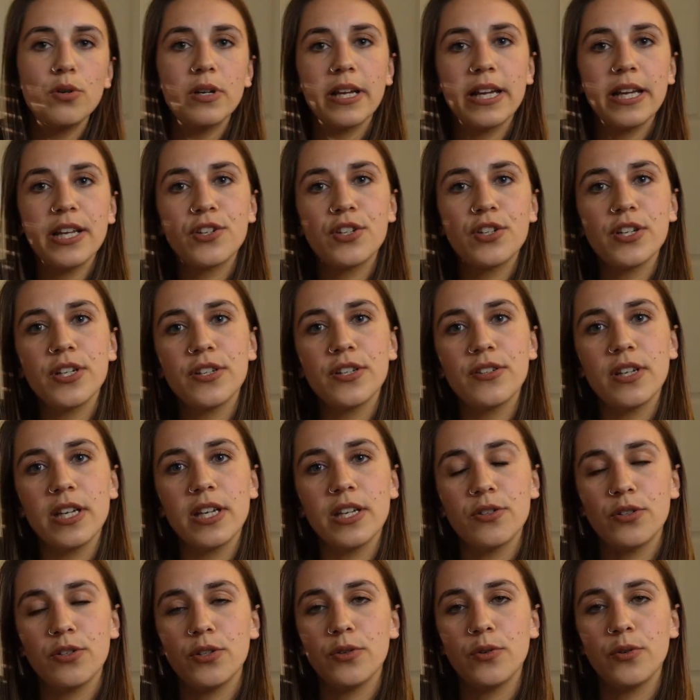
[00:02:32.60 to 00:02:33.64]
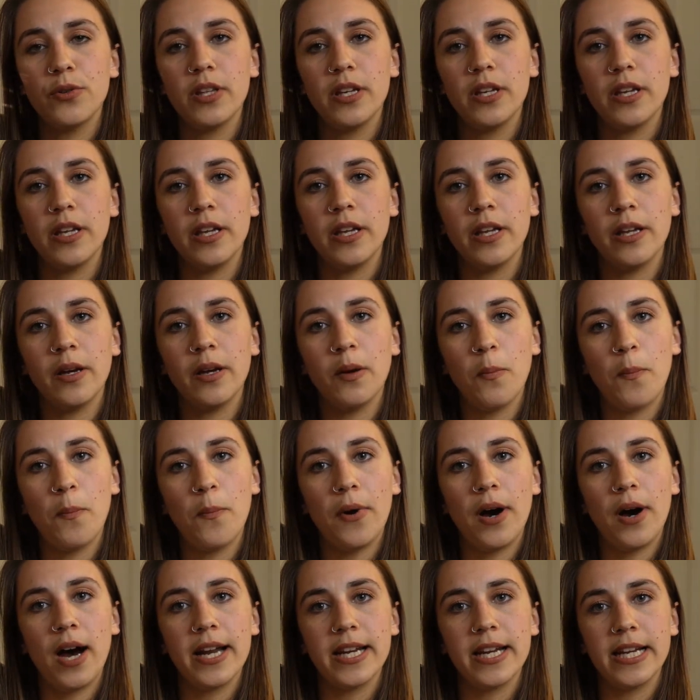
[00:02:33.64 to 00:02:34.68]
inches into the
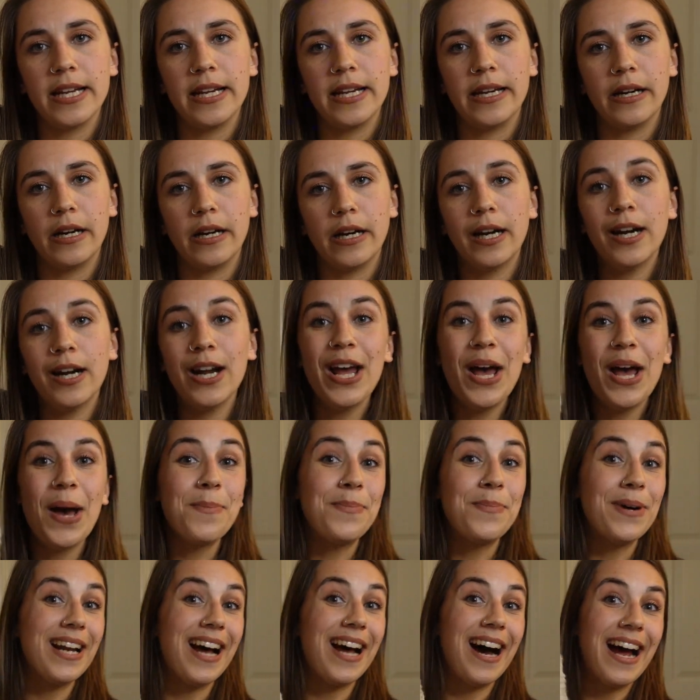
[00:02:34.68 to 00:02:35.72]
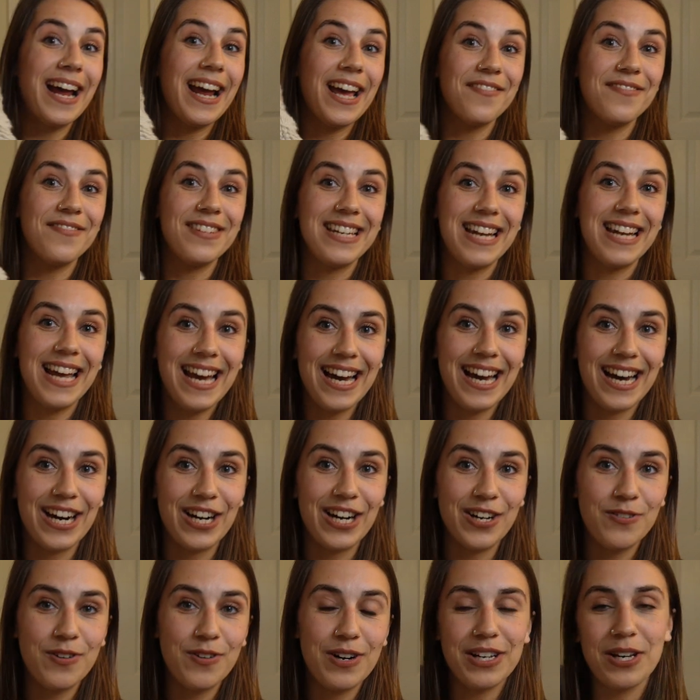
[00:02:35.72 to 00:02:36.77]
body here, but I have
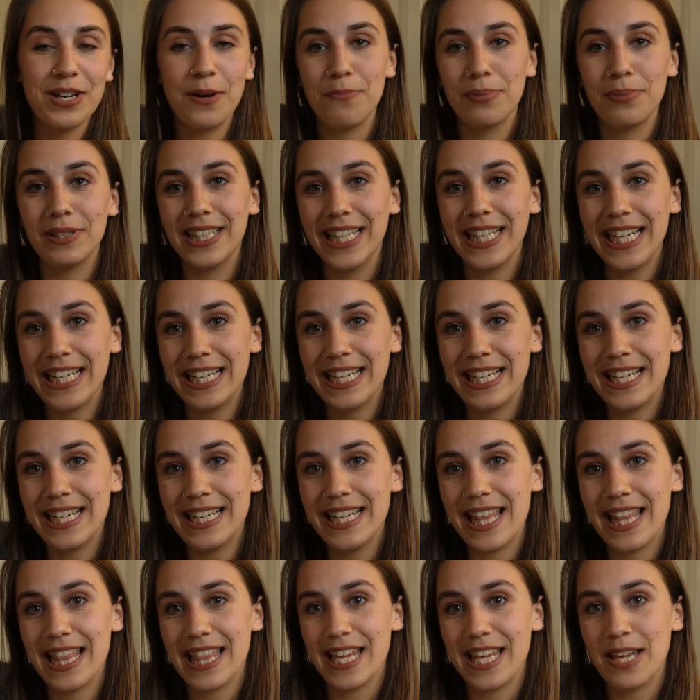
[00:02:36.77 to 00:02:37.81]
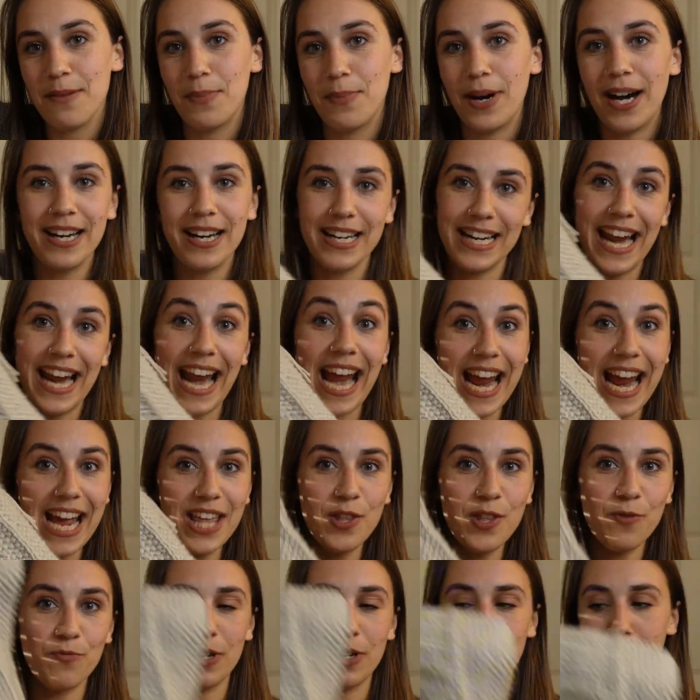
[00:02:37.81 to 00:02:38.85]
now completed the body and
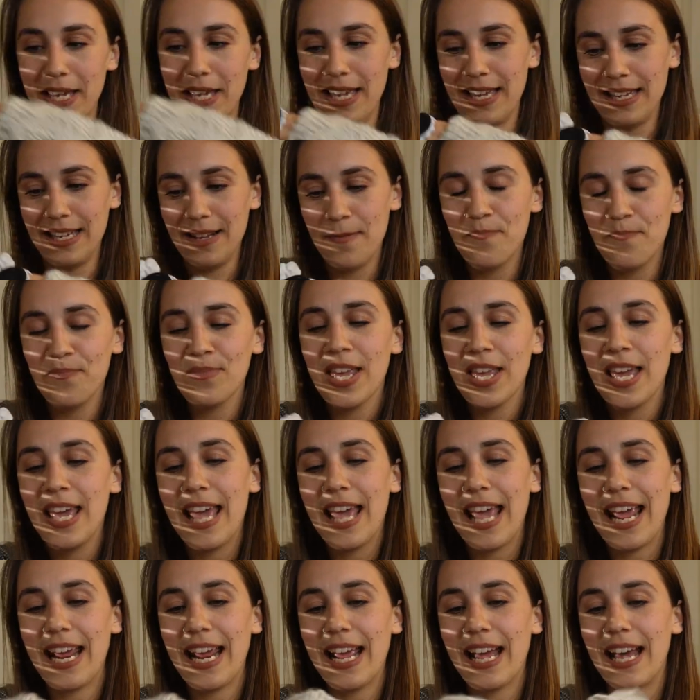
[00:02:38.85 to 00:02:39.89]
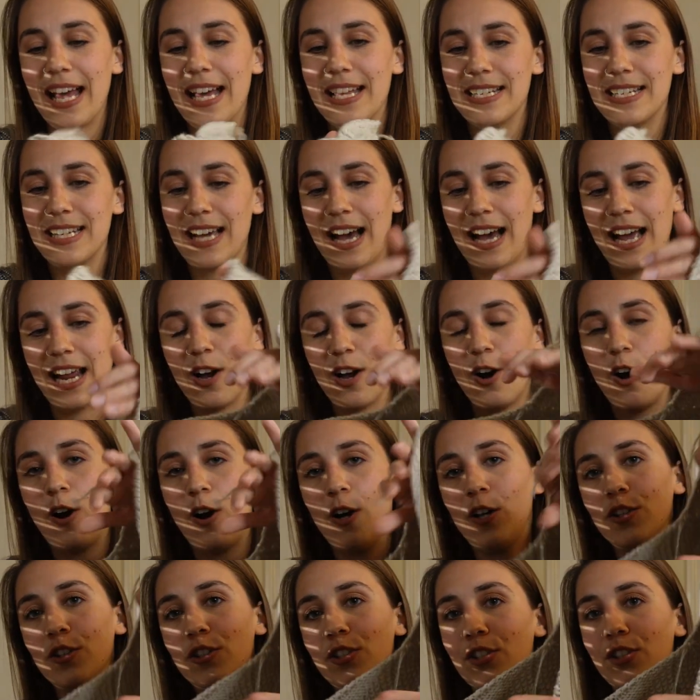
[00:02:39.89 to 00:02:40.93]
the ribbing, and I
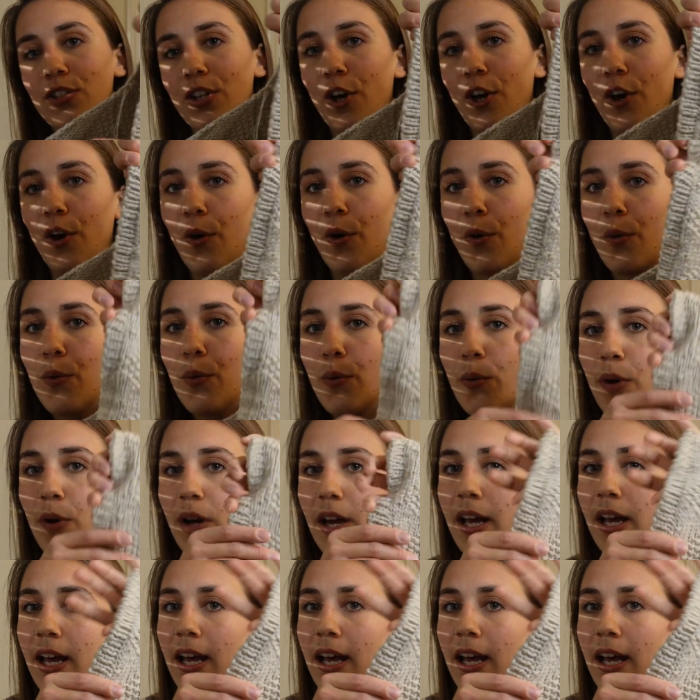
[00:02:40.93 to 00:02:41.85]
also